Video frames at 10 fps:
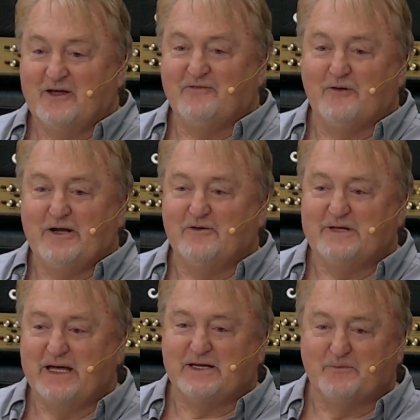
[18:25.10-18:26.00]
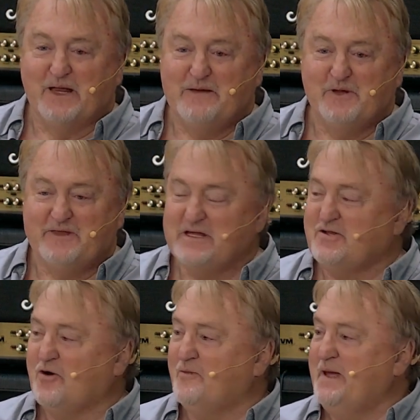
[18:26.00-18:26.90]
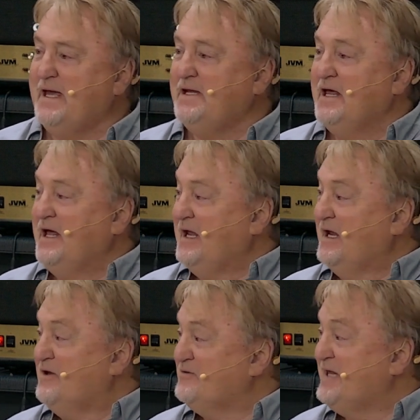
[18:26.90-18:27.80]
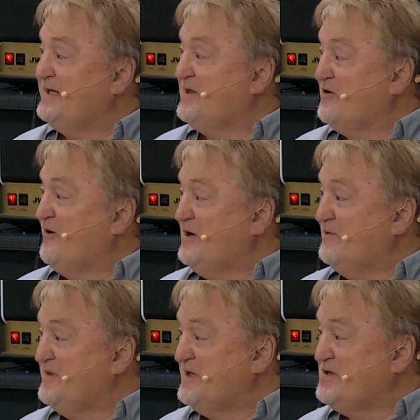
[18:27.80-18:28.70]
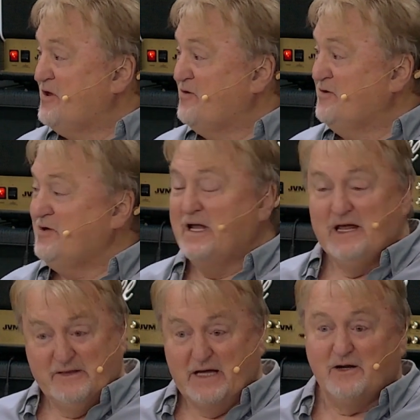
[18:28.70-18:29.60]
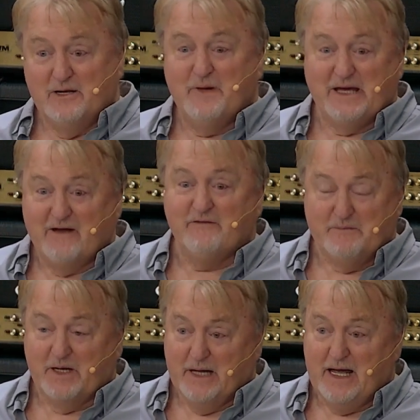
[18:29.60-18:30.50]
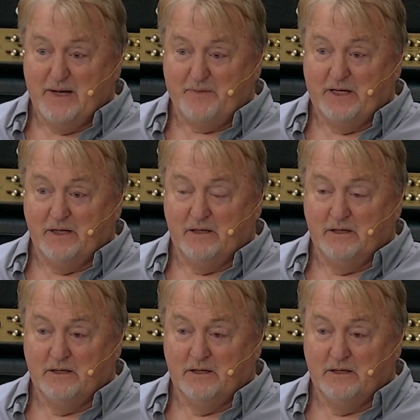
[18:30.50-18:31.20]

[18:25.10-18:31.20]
Therefore, I don't take the blame when things go bad, and I don't take the credit when things go good. That ought to make everybody happy.